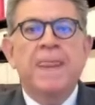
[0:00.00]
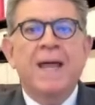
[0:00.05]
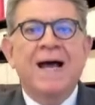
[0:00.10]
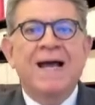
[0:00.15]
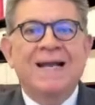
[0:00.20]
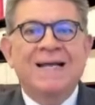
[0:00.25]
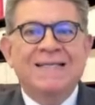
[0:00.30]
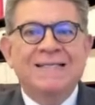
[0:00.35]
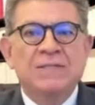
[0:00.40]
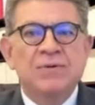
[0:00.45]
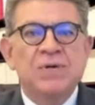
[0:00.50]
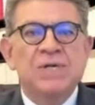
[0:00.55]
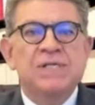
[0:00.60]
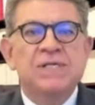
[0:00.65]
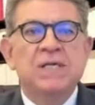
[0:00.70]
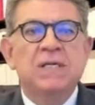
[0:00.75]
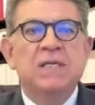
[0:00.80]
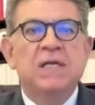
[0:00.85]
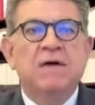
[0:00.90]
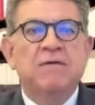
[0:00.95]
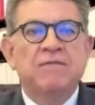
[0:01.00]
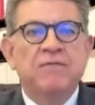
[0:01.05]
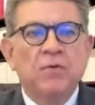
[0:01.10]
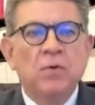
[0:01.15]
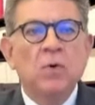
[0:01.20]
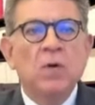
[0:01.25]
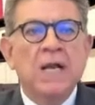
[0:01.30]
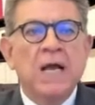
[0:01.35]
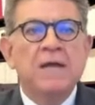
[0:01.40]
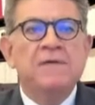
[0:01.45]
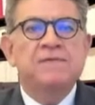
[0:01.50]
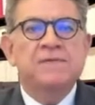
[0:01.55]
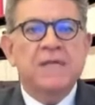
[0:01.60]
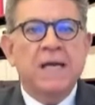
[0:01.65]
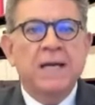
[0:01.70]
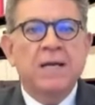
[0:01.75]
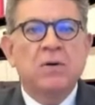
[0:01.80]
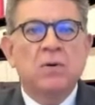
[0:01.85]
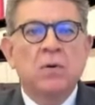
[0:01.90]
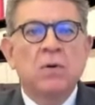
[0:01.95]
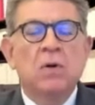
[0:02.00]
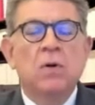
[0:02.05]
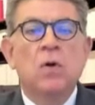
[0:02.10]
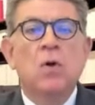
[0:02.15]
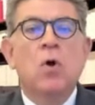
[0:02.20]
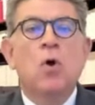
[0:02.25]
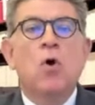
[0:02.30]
and addressing the full life cycle